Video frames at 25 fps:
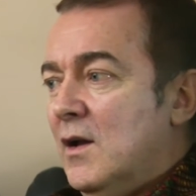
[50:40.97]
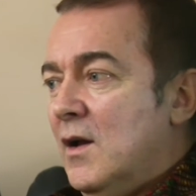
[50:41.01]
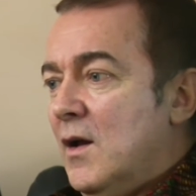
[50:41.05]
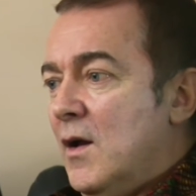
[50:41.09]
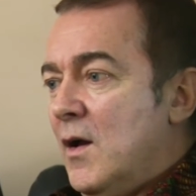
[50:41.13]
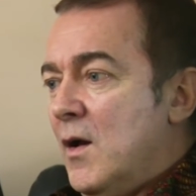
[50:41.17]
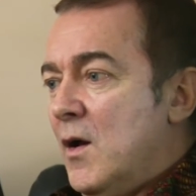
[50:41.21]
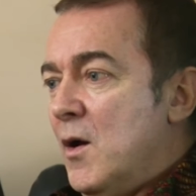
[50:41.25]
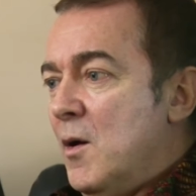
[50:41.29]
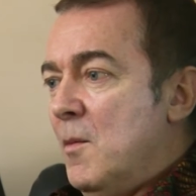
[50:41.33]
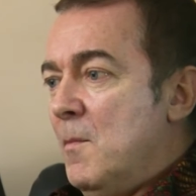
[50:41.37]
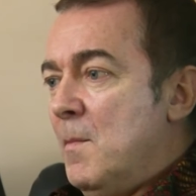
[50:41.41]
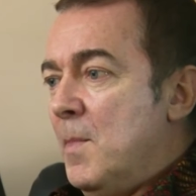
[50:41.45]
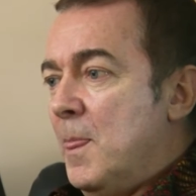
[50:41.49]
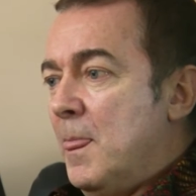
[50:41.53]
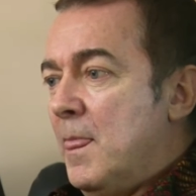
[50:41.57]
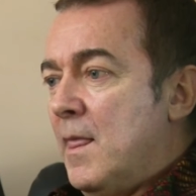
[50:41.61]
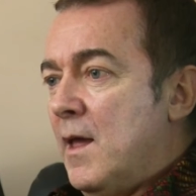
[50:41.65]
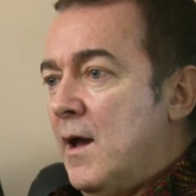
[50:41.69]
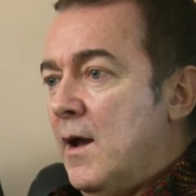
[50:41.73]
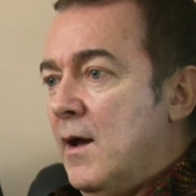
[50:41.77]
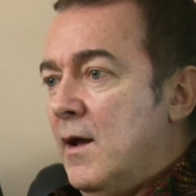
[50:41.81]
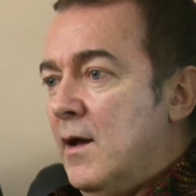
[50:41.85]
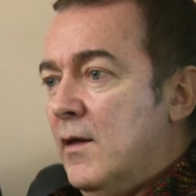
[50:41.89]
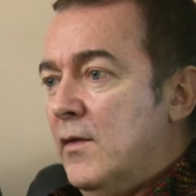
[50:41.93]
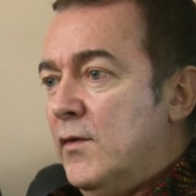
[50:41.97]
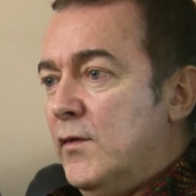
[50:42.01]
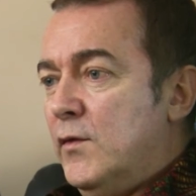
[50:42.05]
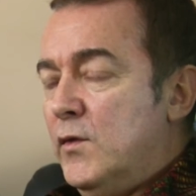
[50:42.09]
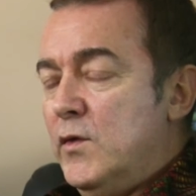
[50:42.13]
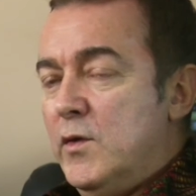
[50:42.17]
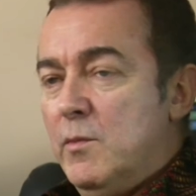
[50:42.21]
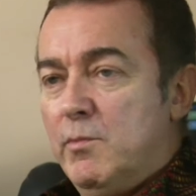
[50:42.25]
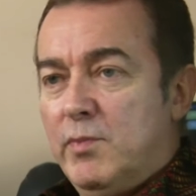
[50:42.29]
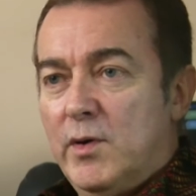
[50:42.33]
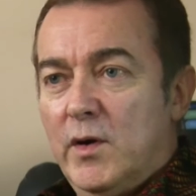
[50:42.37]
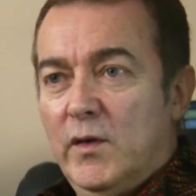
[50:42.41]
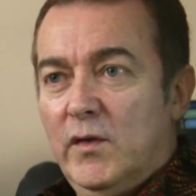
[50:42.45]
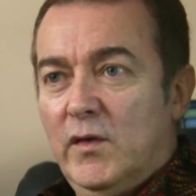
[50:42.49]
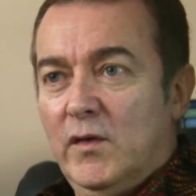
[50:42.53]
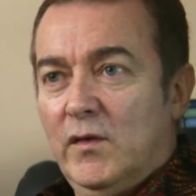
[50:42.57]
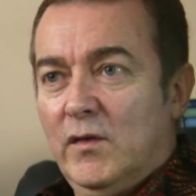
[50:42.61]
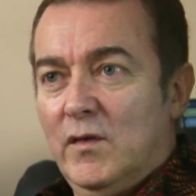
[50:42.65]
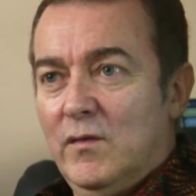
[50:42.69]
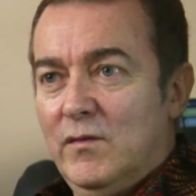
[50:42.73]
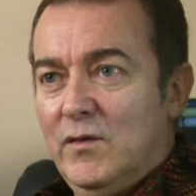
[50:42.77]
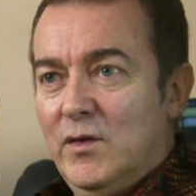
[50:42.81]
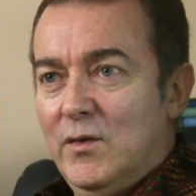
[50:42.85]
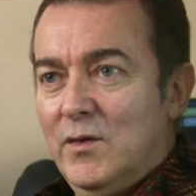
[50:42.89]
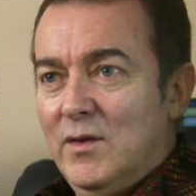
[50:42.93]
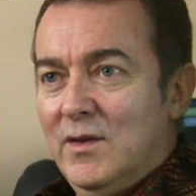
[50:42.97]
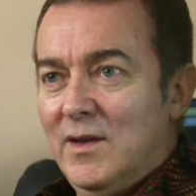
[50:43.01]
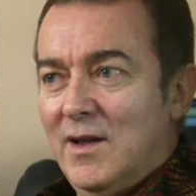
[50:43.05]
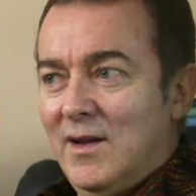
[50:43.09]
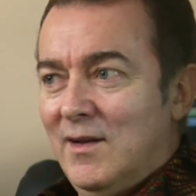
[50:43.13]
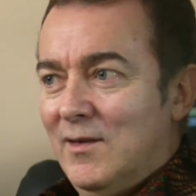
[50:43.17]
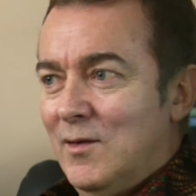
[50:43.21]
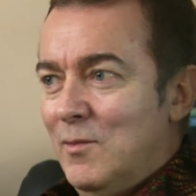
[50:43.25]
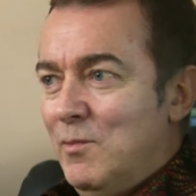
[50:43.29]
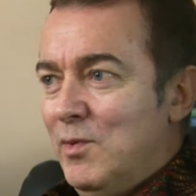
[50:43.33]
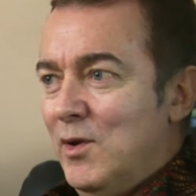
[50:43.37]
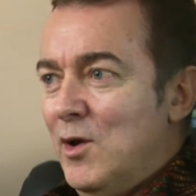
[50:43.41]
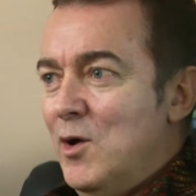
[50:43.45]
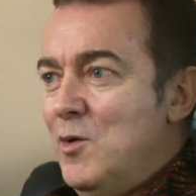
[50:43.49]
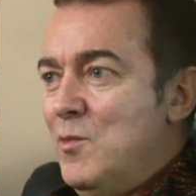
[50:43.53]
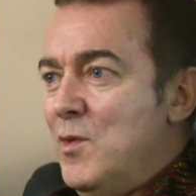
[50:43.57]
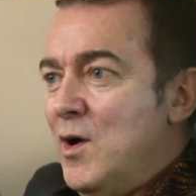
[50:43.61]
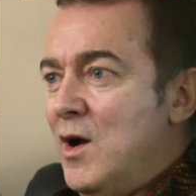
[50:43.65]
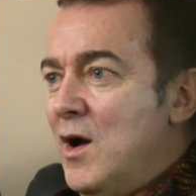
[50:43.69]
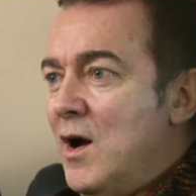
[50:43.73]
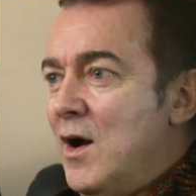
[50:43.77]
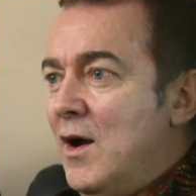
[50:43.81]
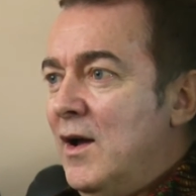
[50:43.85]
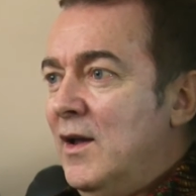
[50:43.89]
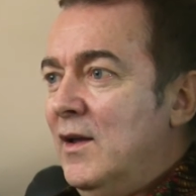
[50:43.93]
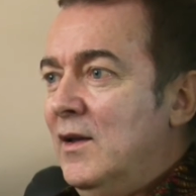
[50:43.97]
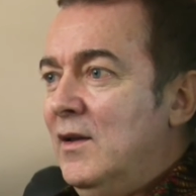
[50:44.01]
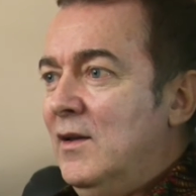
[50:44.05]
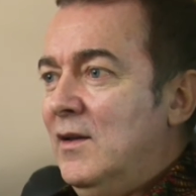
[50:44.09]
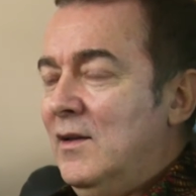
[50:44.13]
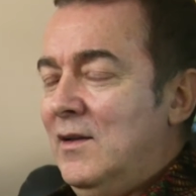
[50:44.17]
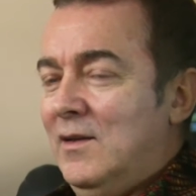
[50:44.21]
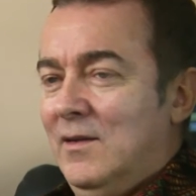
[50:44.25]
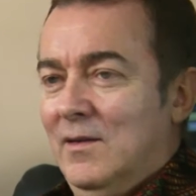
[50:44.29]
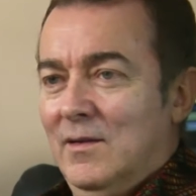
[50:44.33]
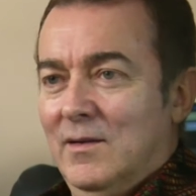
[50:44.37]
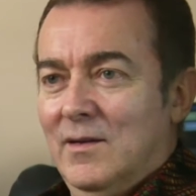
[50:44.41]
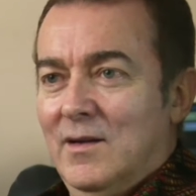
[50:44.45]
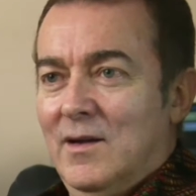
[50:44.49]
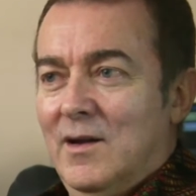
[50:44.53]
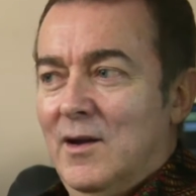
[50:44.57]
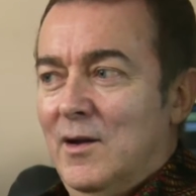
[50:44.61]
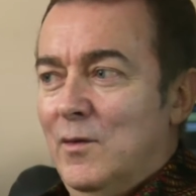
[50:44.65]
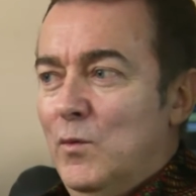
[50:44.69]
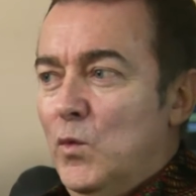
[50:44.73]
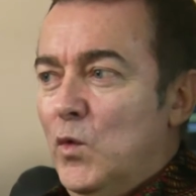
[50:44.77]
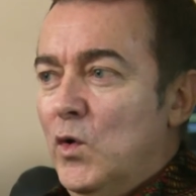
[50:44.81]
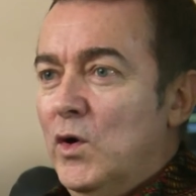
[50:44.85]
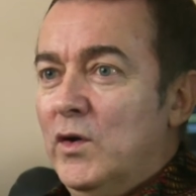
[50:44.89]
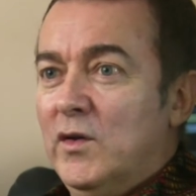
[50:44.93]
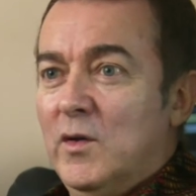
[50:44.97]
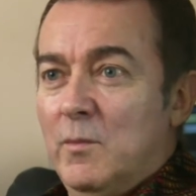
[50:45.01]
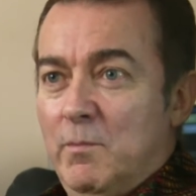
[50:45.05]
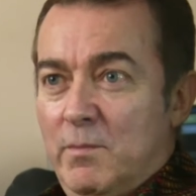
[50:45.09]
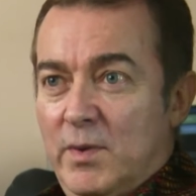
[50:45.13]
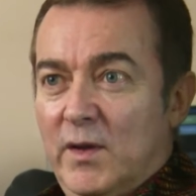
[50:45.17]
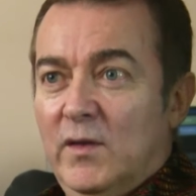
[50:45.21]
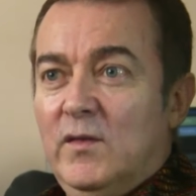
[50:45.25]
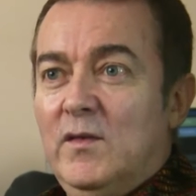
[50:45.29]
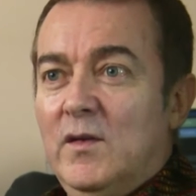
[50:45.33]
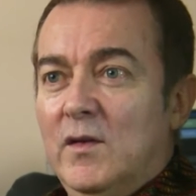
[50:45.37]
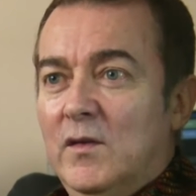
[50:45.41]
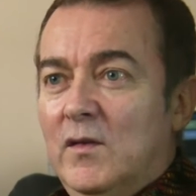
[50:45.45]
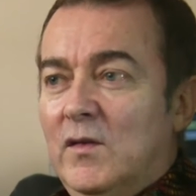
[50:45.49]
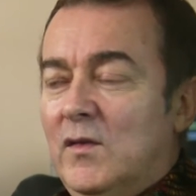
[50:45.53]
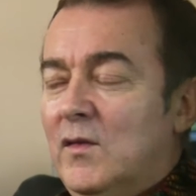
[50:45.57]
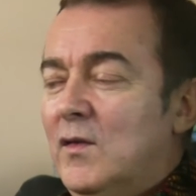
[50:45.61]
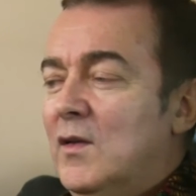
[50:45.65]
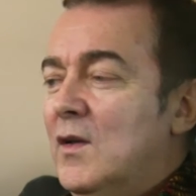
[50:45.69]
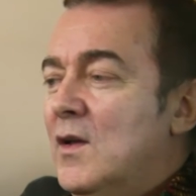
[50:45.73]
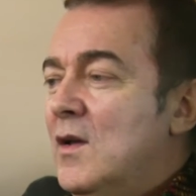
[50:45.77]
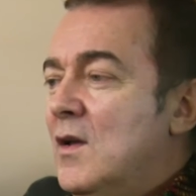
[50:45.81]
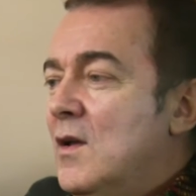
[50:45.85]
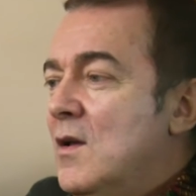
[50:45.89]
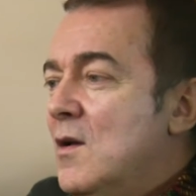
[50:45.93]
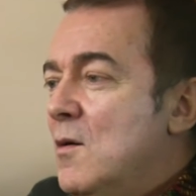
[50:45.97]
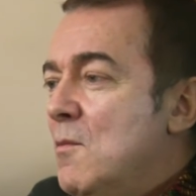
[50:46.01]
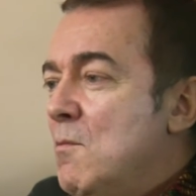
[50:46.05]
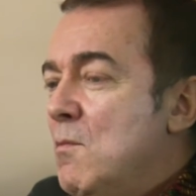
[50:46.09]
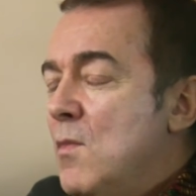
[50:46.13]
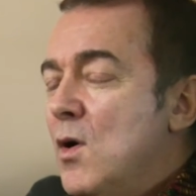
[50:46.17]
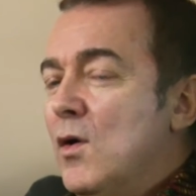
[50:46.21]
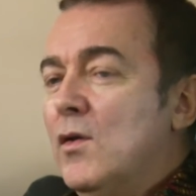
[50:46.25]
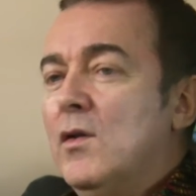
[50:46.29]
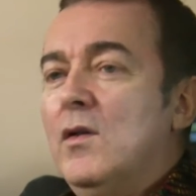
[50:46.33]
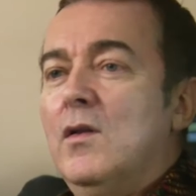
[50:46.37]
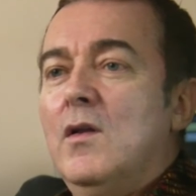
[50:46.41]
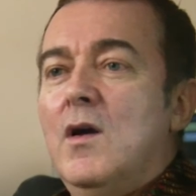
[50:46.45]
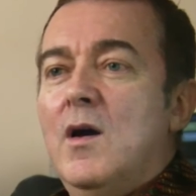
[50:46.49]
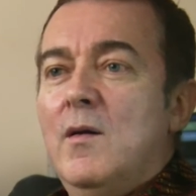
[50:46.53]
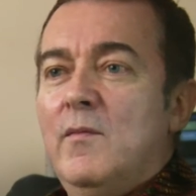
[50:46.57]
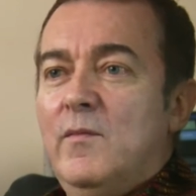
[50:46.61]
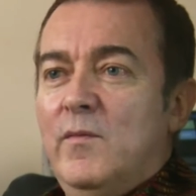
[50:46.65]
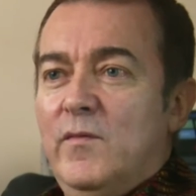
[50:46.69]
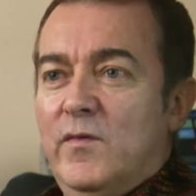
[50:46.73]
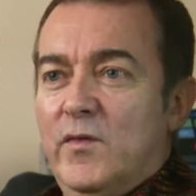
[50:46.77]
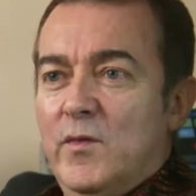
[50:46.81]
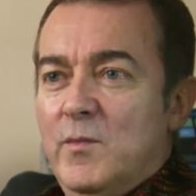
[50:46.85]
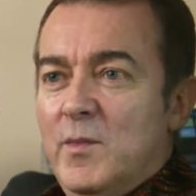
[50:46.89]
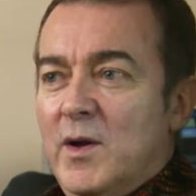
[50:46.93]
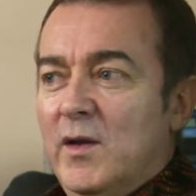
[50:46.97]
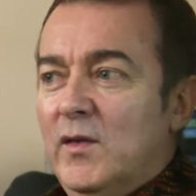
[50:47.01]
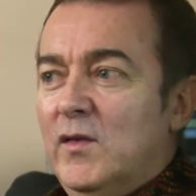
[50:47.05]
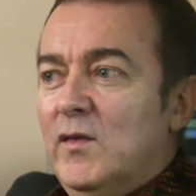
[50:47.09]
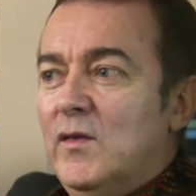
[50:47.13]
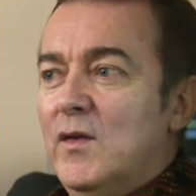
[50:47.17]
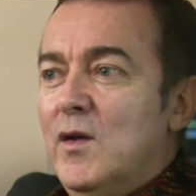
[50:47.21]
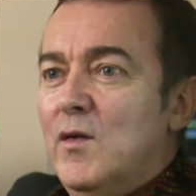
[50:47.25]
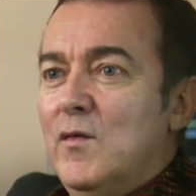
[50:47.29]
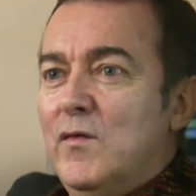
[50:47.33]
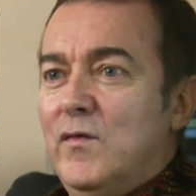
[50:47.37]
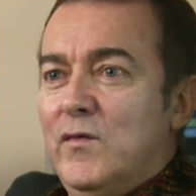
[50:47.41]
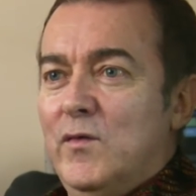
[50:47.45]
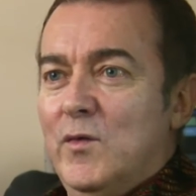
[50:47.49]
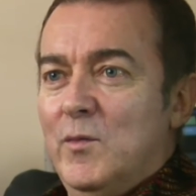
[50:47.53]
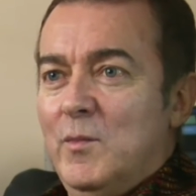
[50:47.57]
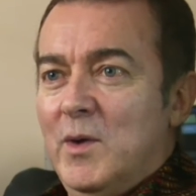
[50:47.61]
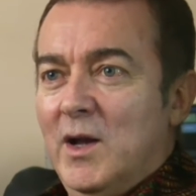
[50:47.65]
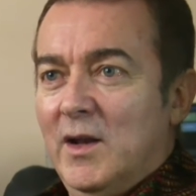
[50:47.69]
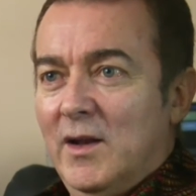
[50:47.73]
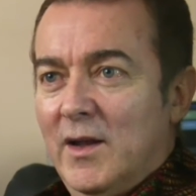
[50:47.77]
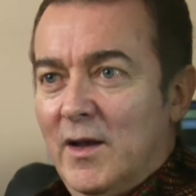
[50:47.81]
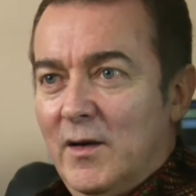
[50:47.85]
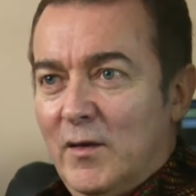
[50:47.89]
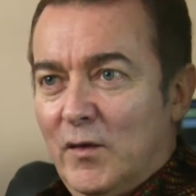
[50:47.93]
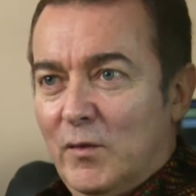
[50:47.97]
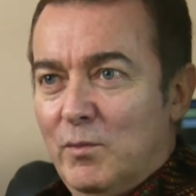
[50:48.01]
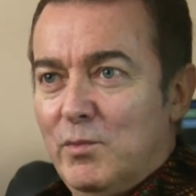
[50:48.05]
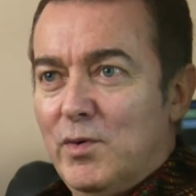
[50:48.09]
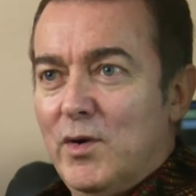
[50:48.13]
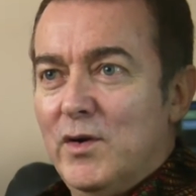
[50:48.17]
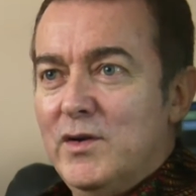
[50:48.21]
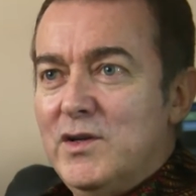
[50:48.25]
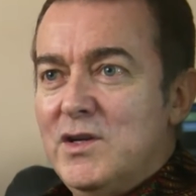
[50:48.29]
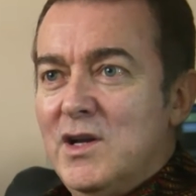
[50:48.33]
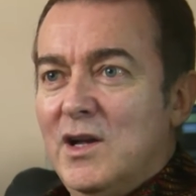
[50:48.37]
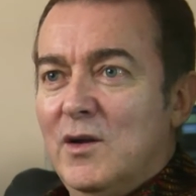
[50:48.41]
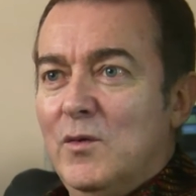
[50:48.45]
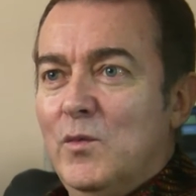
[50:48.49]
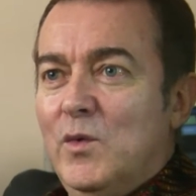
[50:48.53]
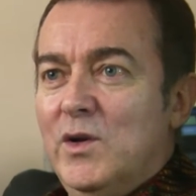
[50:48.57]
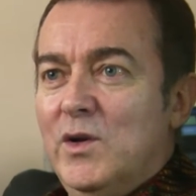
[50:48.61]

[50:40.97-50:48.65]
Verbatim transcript: Um, through the process of doing that diploma, I, I worked a business model up for myself for my latest project,